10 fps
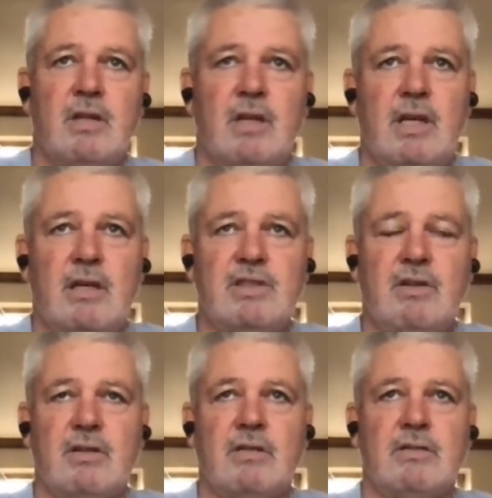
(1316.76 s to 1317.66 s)
you know, it's
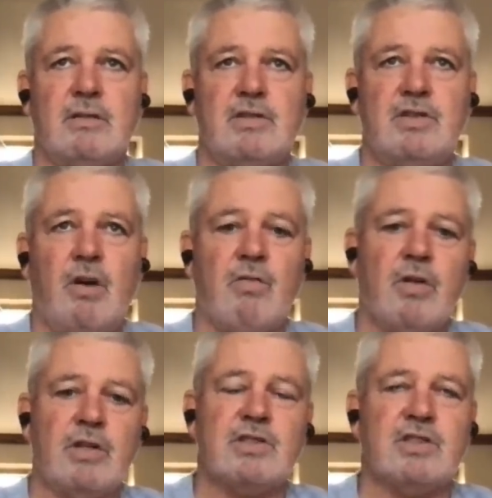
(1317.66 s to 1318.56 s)
not, it's not
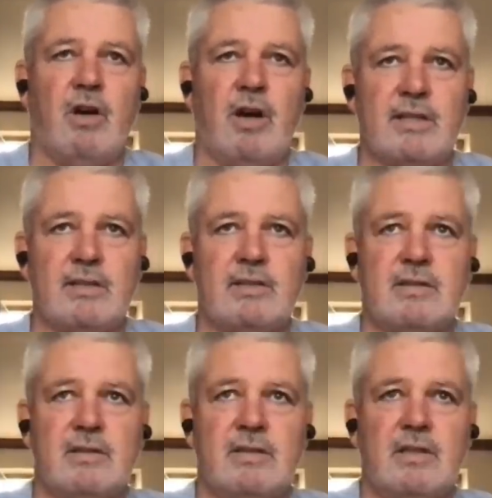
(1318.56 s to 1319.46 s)
rocket
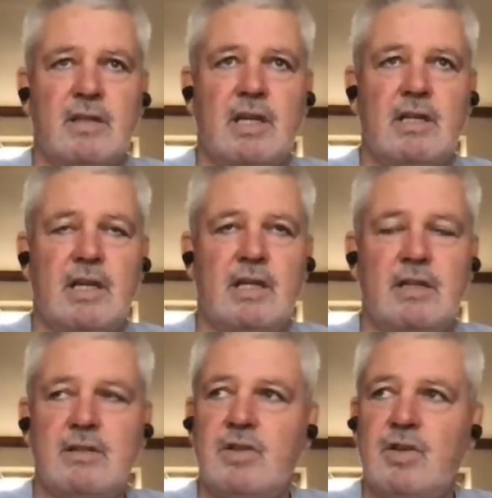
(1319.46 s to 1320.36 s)
science in,
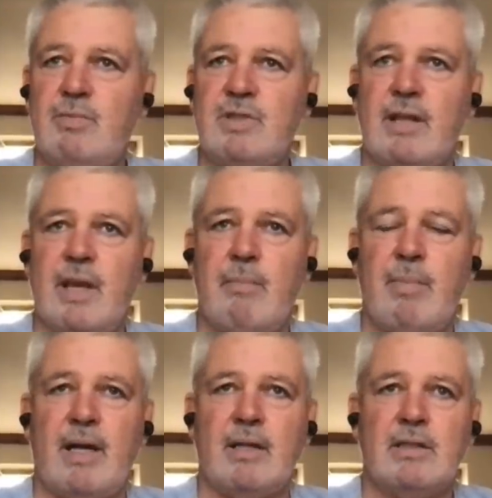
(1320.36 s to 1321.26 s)
in terms of that.
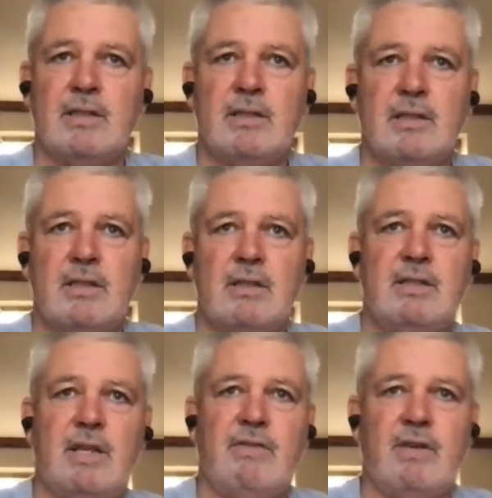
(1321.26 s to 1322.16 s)
But
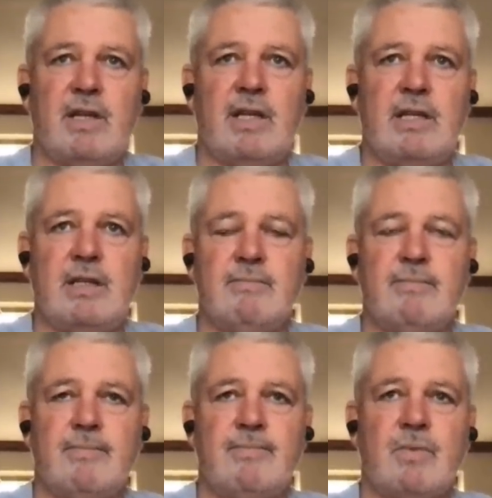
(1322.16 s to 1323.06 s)
definitely,
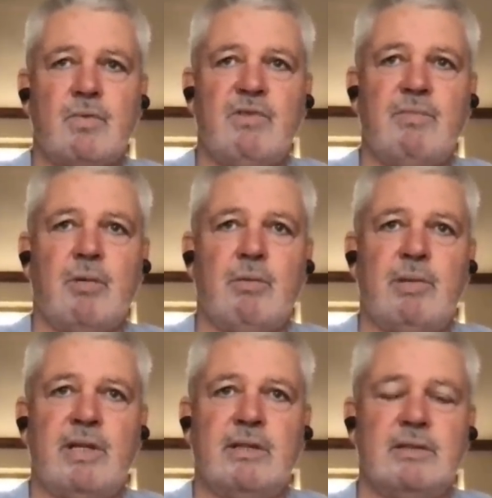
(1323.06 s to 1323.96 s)
we've
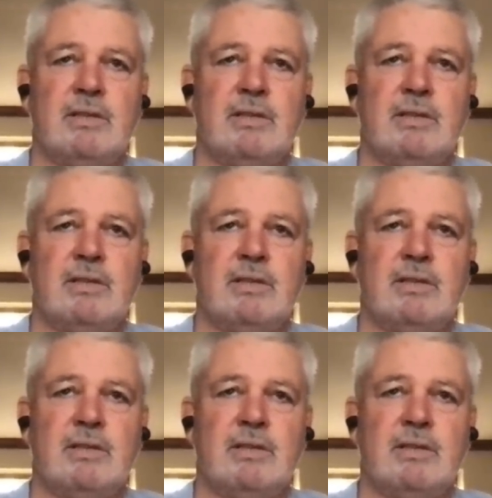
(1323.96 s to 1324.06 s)
probably